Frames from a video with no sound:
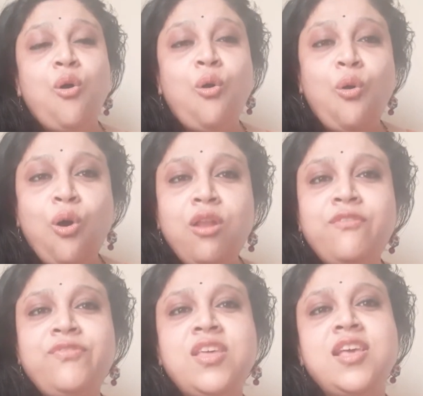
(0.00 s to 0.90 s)

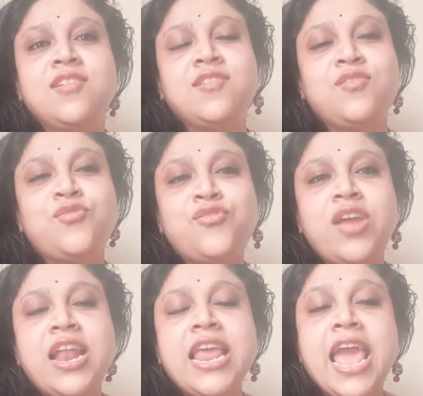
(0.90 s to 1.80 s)
All of this
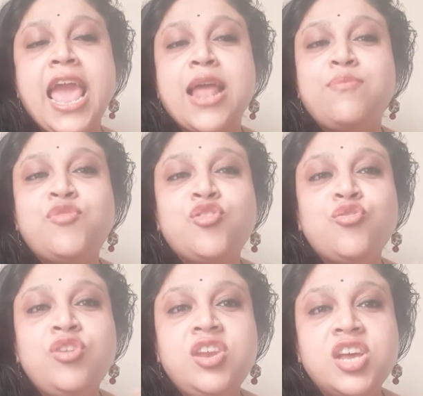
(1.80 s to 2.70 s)
really helps
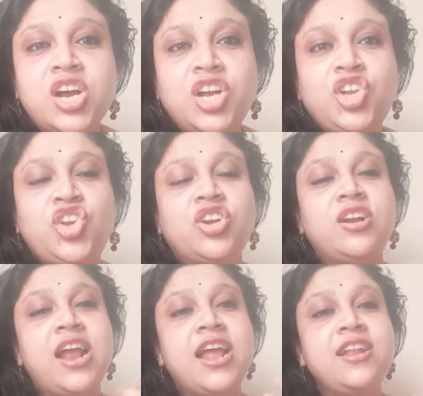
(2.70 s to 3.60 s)
to
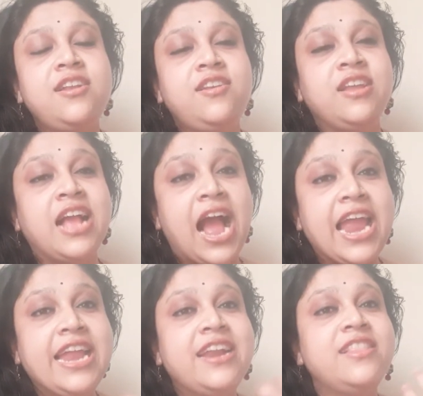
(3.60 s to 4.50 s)
nurture and
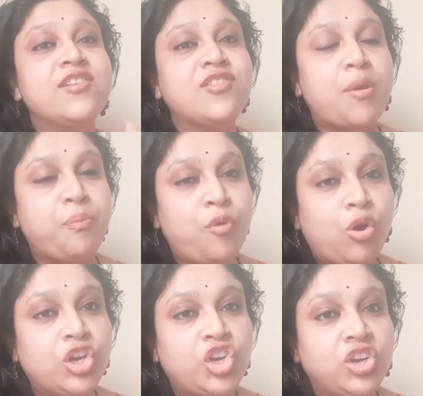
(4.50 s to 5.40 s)
guide the
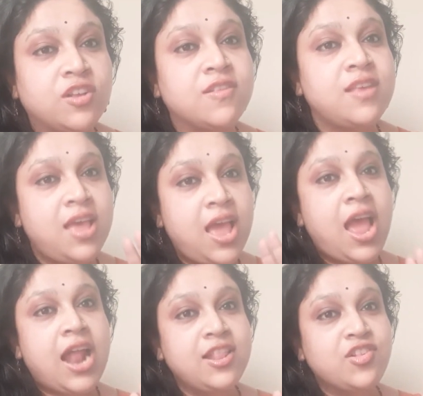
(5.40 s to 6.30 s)
subconscious,
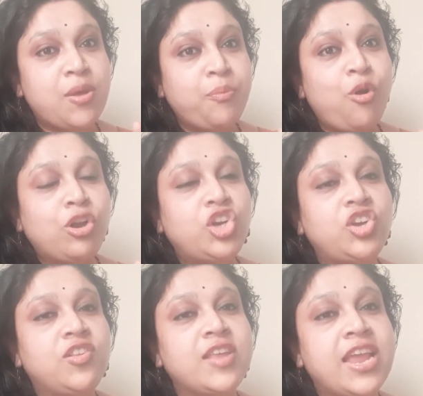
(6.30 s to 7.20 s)
and
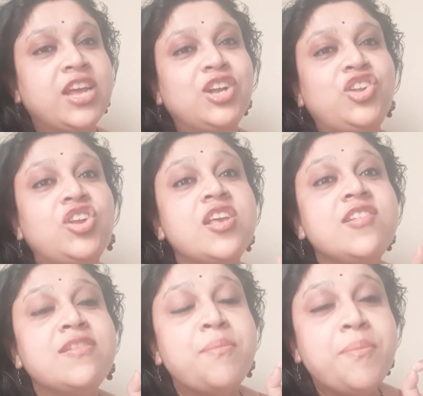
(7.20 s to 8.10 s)
subconscious energy
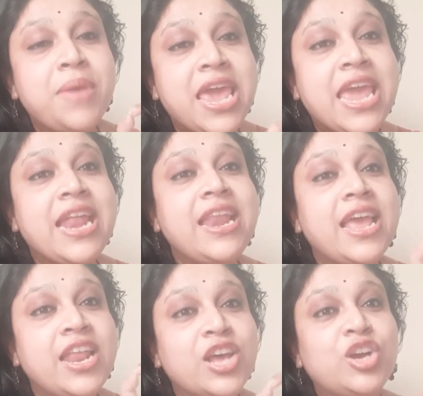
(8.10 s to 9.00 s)
is the main
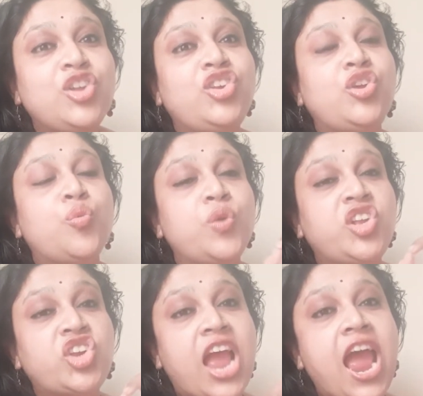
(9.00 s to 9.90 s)
energy
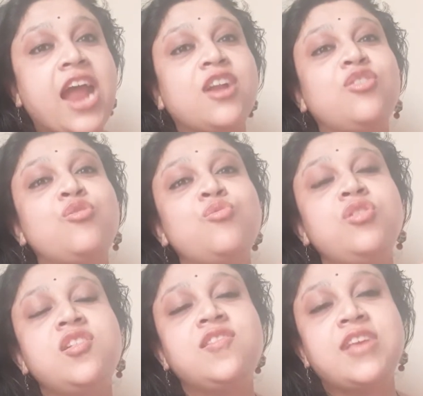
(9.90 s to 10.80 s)
which acts through
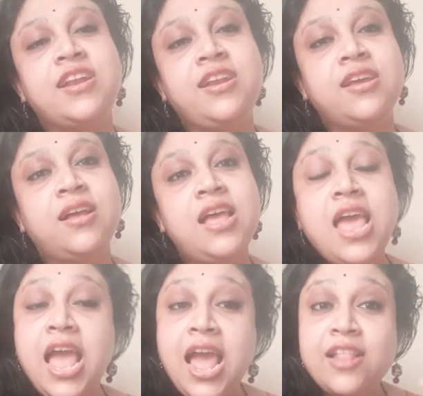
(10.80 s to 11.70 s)
the center,
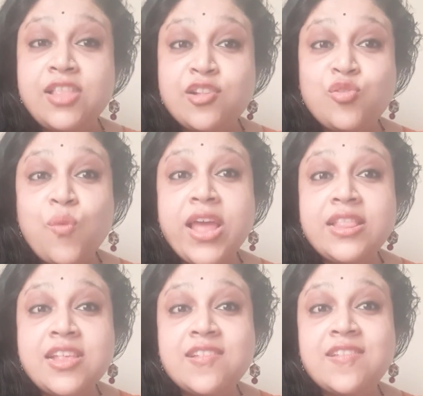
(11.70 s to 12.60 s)
and that's why
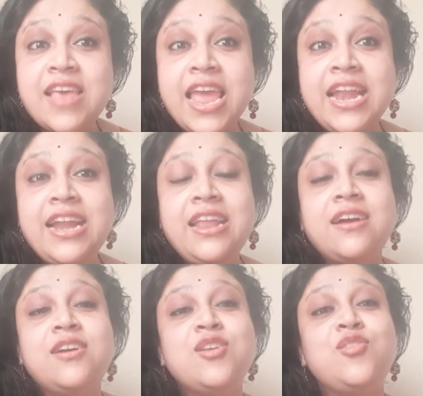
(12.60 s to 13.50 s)
this
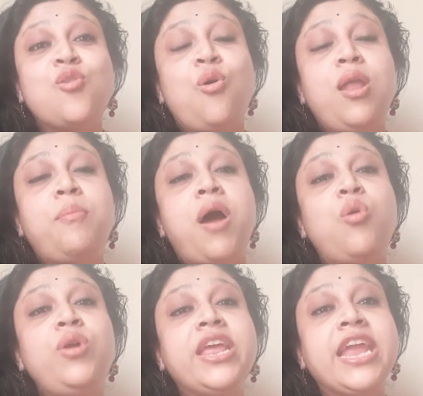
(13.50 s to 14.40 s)
center is all
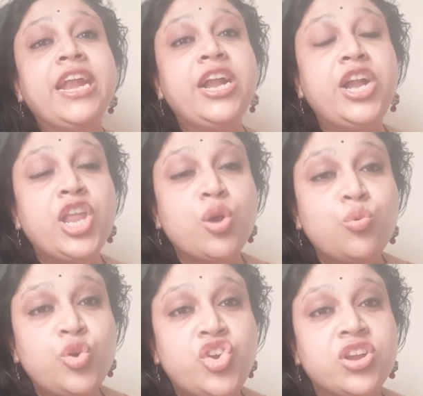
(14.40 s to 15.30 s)
about
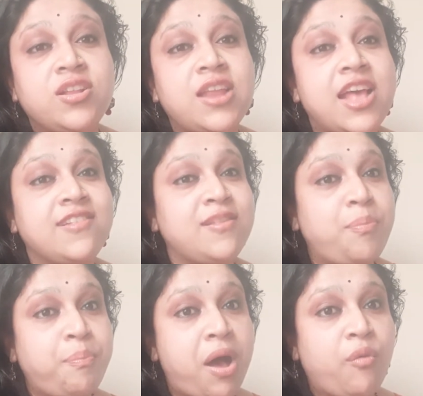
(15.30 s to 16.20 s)
intuition as the
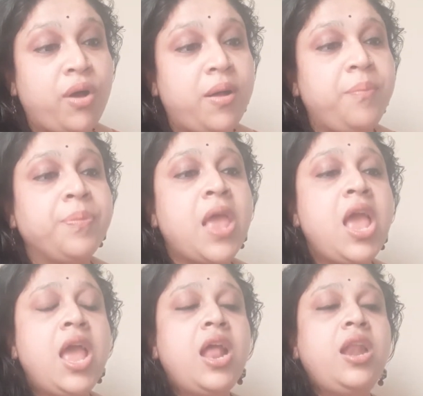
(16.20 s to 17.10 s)
power.
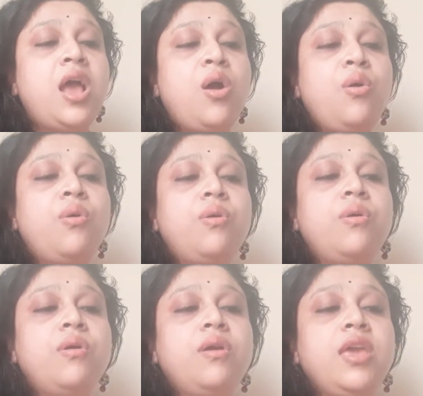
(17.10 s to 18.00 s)
Now,
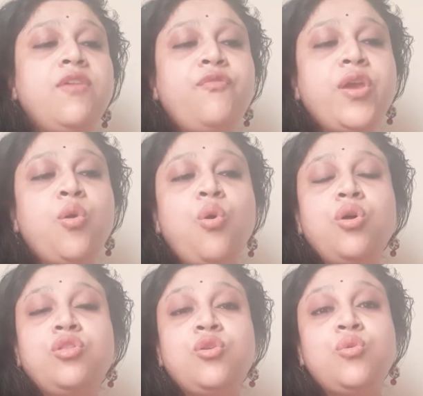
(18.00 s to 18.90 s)
if we
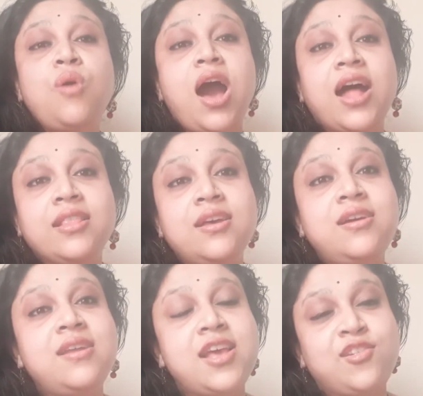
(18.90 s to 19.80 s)
go through
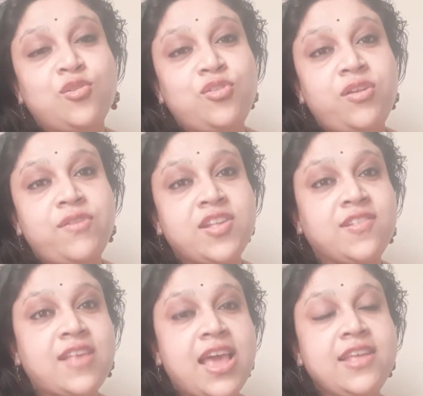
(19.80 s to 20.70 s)
other esoteric
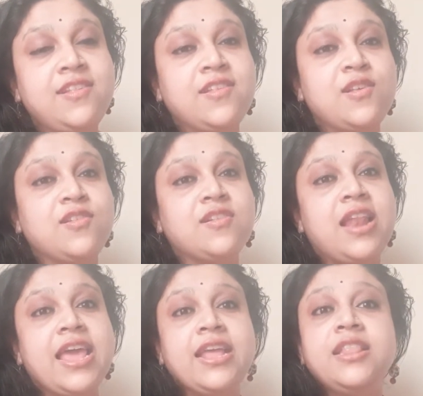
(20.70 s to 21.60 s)
sciences
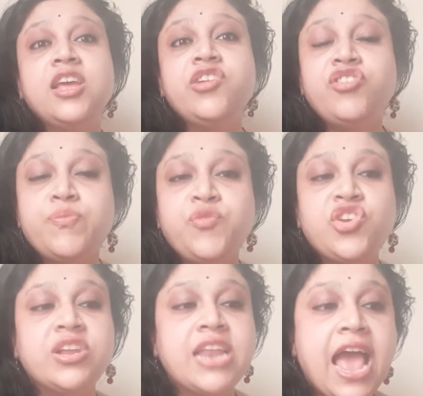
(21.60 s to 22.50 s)
like the
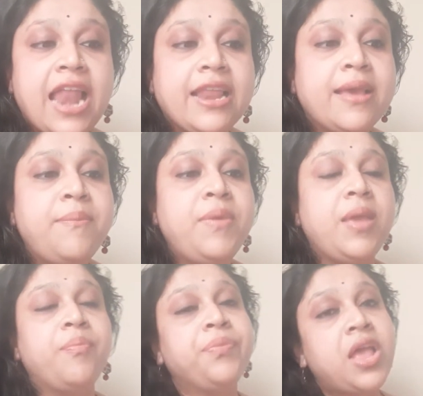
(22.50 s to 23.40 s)
Egyptian
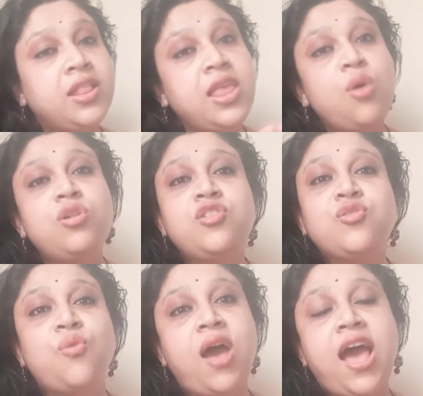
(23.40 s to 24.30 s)
alchemy, they
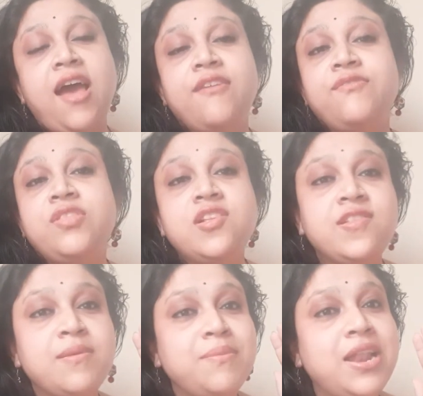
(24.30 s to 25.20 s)
also have the
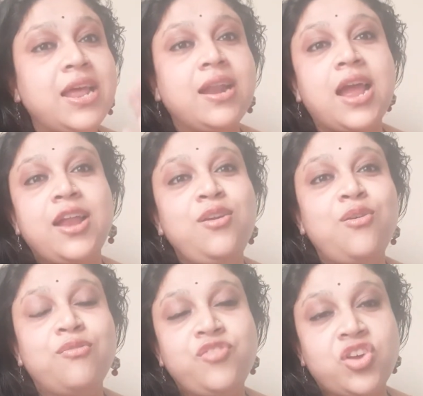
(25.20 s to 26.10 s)
similar kind
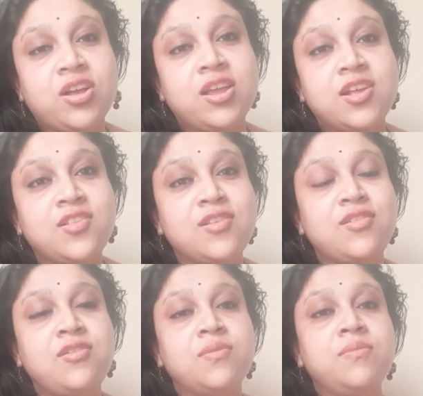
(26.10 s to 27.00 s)
of chakra
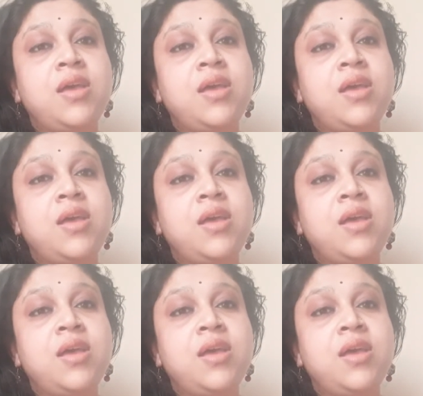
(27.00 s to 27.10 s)
system.